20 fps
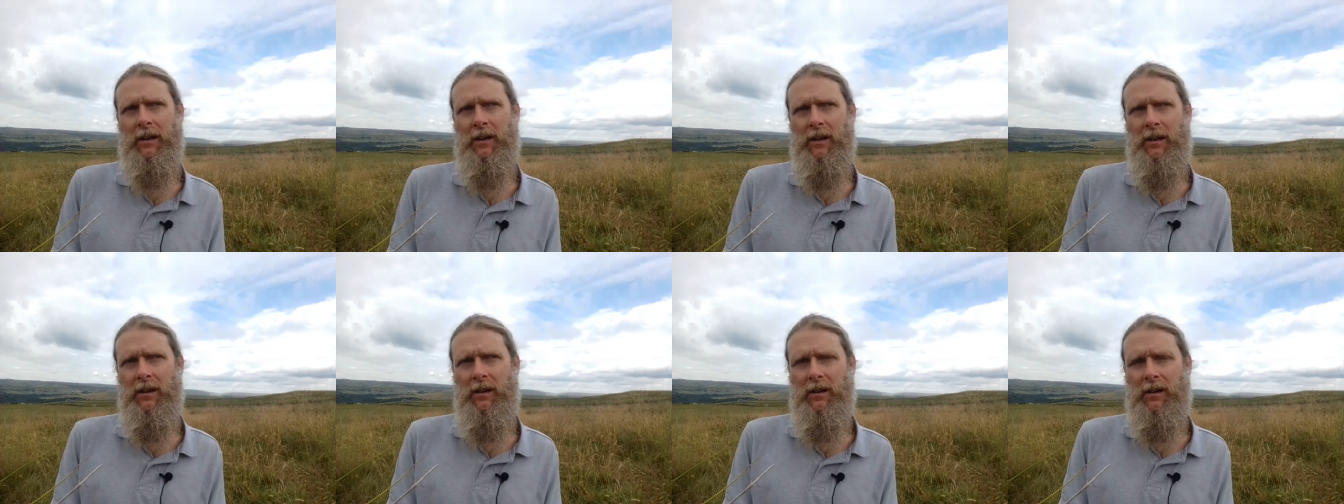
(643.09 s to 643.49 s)

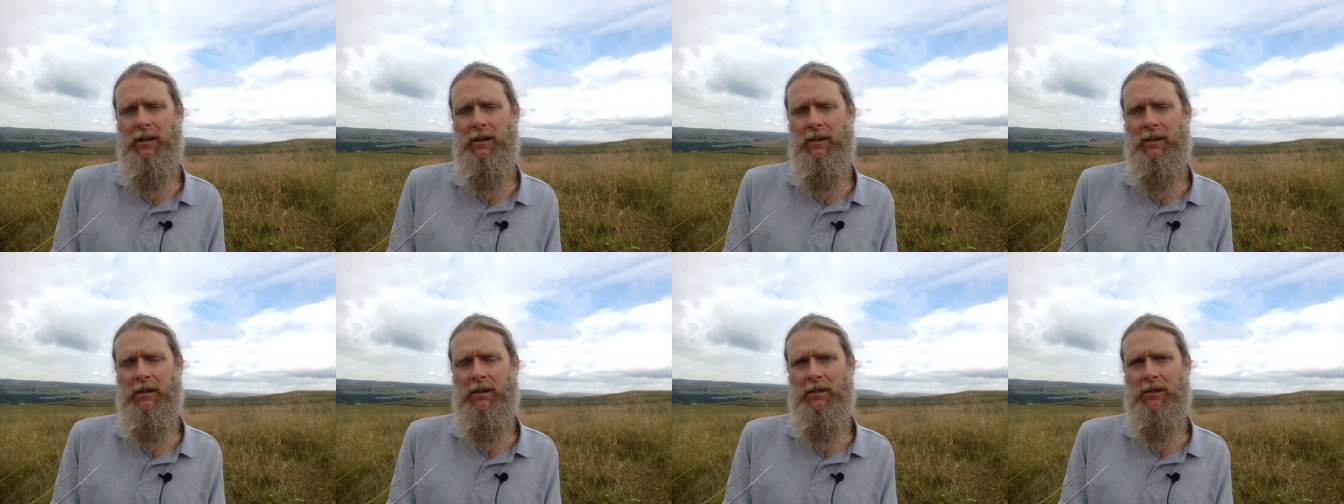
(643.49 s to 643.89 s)
And
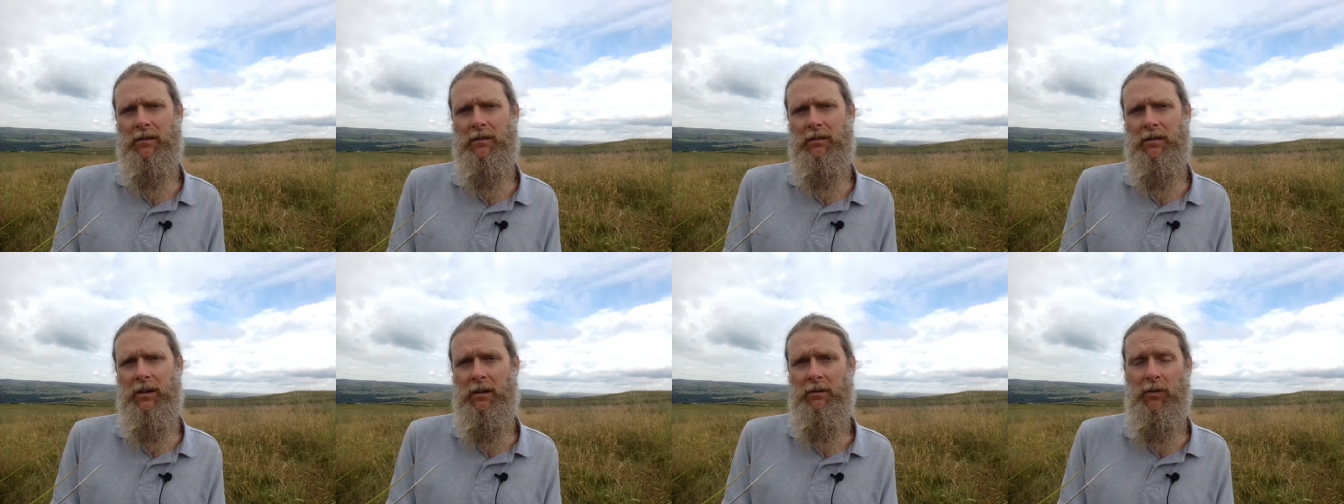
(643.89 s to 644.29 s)

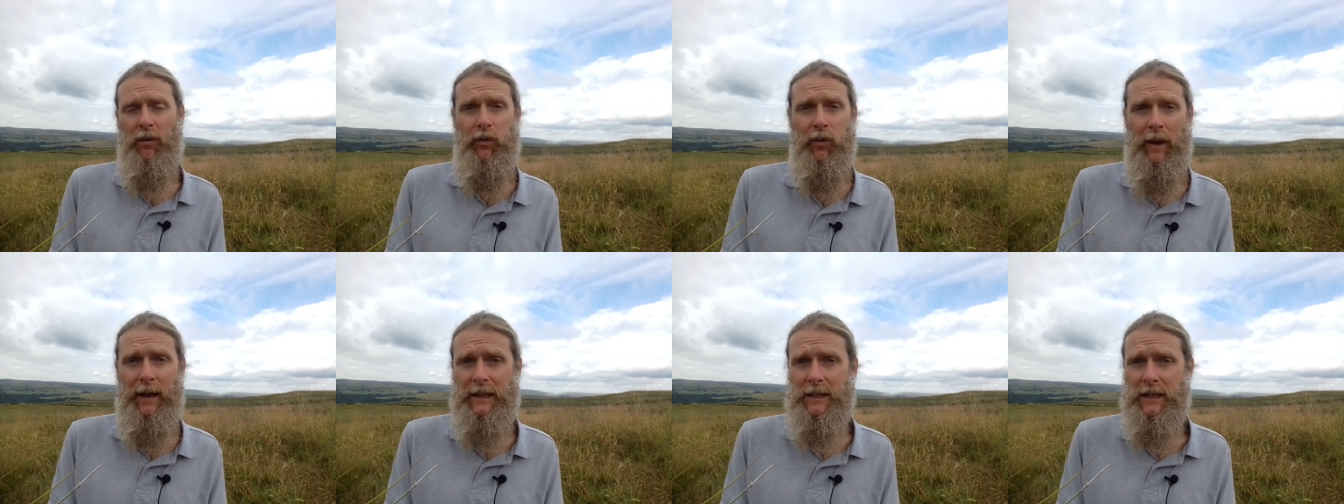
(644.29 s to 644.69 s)
I
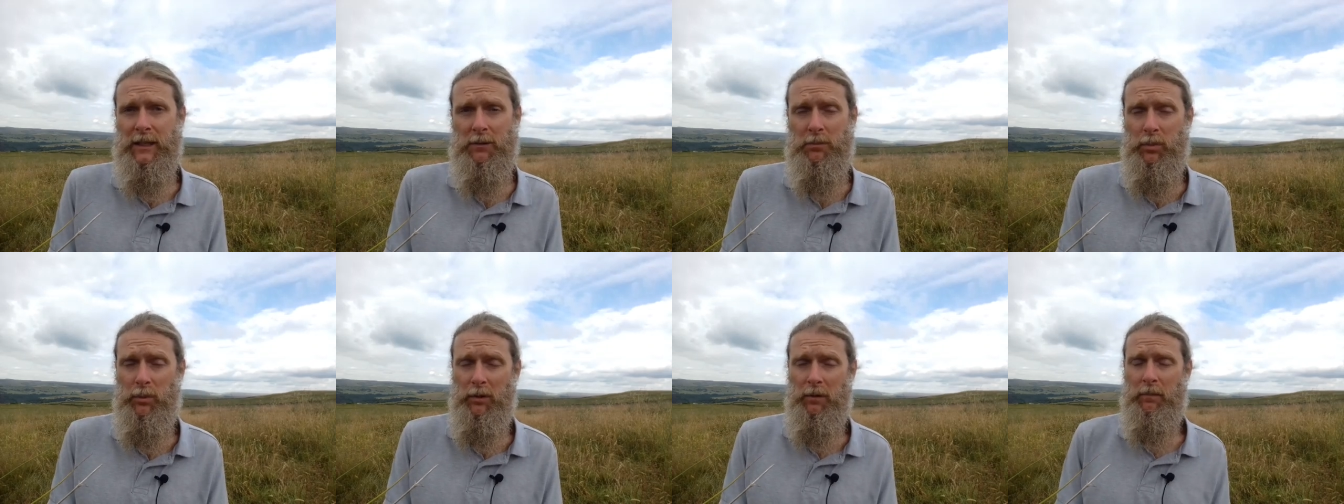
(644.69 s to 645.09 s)

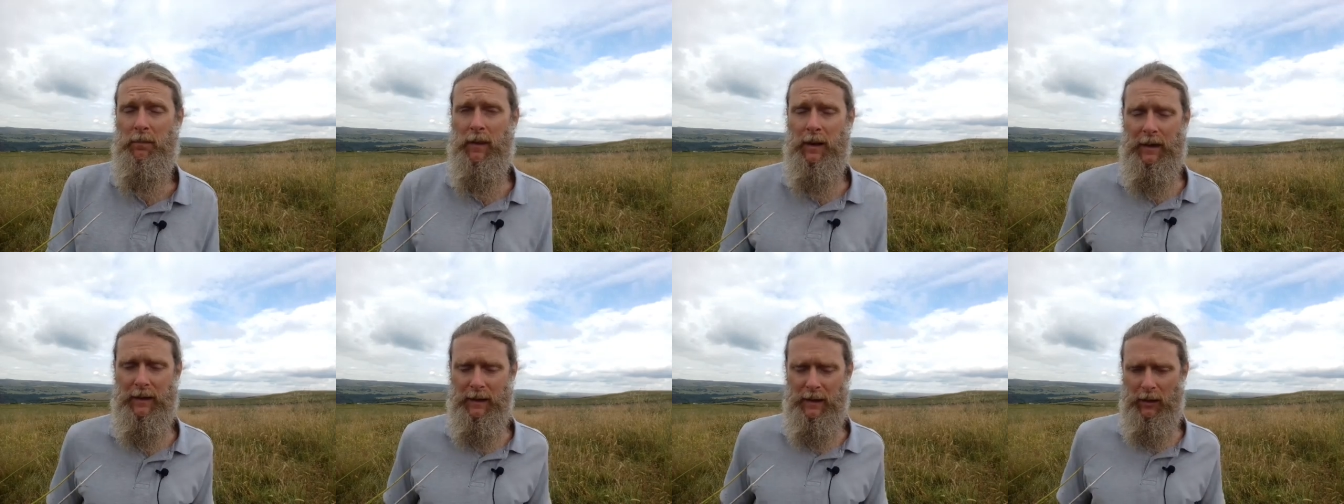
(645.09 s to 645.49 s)
reflected, but
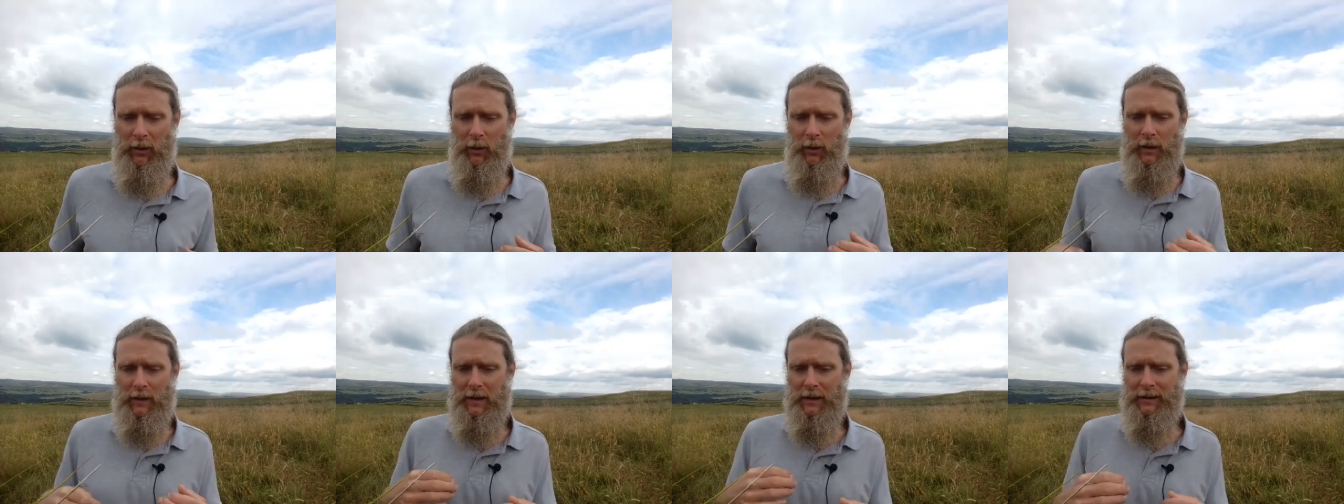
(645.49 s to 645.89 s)
you
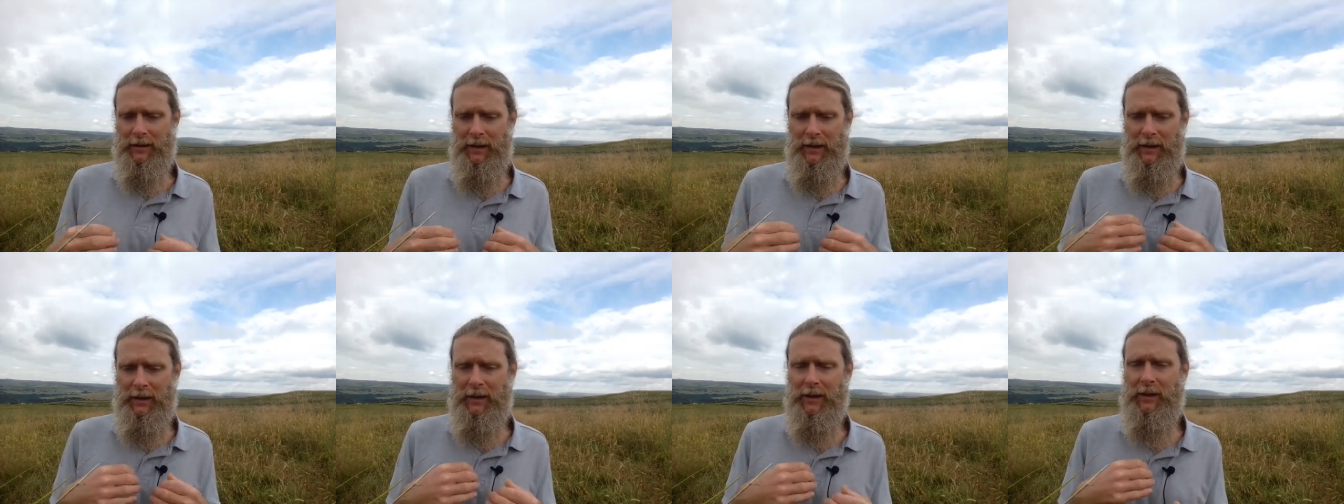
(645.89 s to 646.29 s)
know, it's
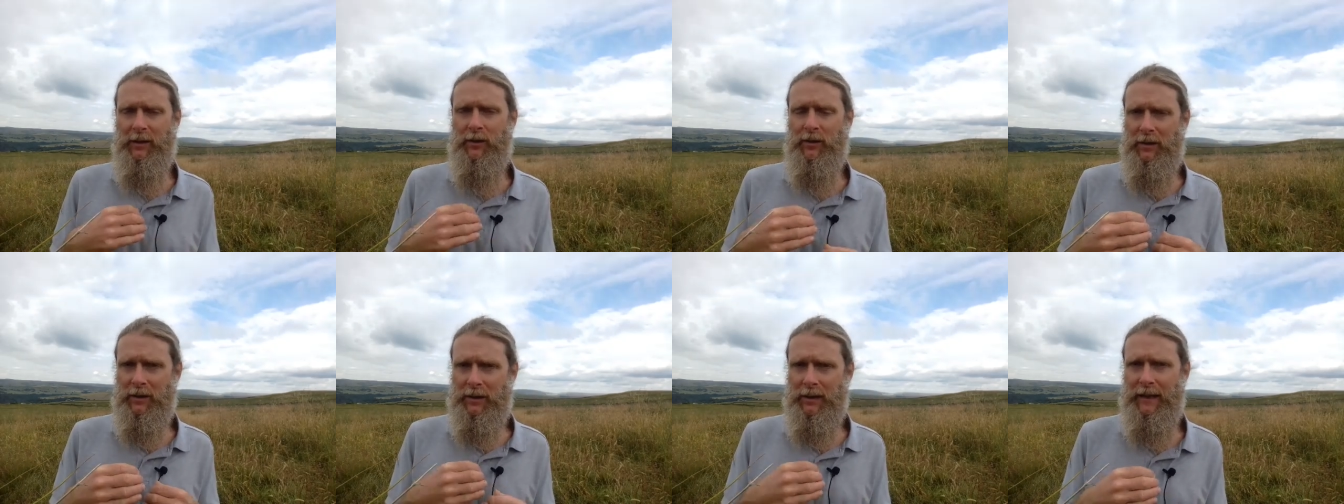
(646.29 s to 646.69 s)
like I
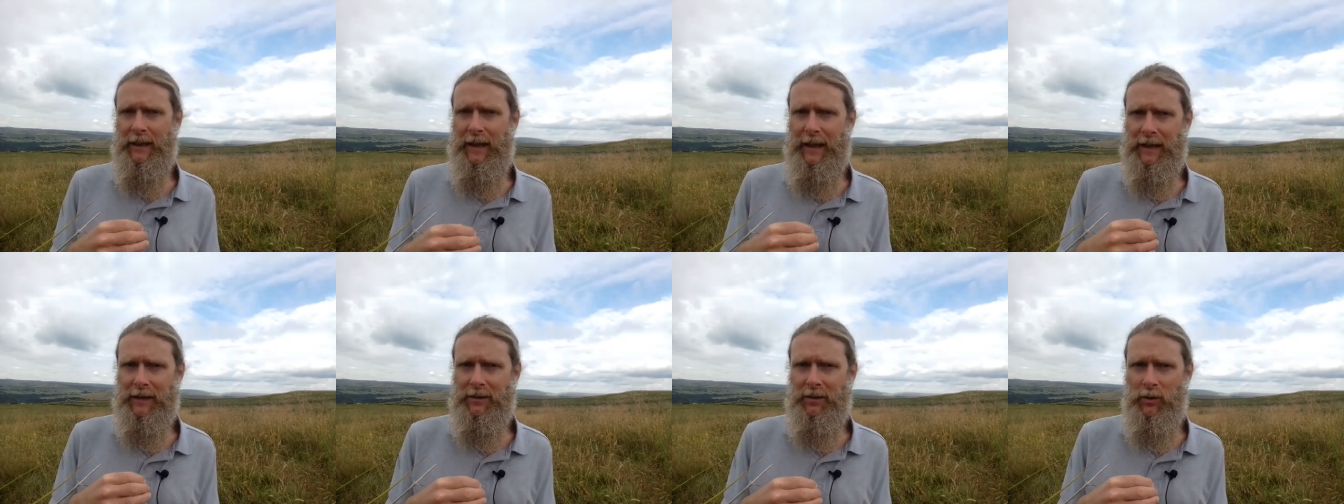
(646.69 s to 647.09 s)
couldn't
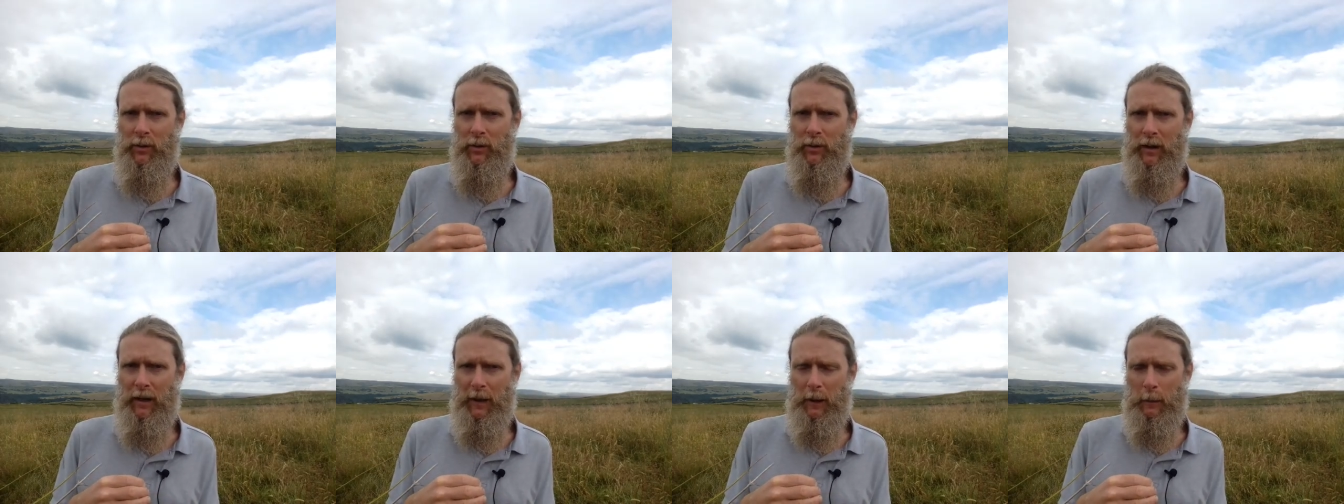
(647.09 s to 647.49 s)
connect to